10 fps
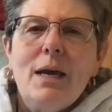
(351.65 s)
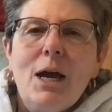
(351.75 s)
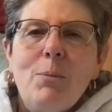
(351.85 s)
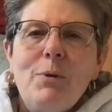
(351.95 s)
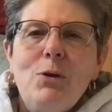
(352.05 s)

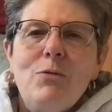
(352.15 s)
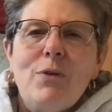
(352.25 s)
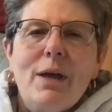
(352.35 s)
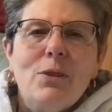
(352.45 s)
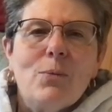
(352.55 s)
helping you
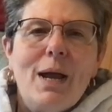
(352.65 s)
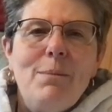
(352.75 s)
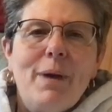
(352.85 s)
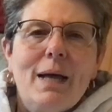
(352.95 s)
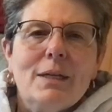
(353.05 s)
find the right
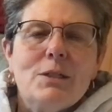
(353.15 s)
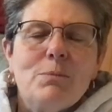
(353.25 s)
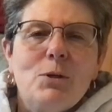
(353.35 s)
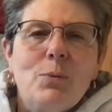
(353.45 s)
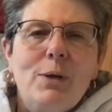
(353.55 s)
balance
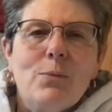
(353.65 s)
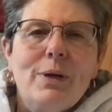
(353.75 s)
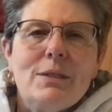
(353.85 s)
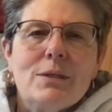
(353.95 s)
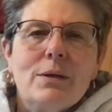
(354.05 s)
between
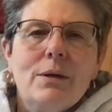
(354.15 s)
risk,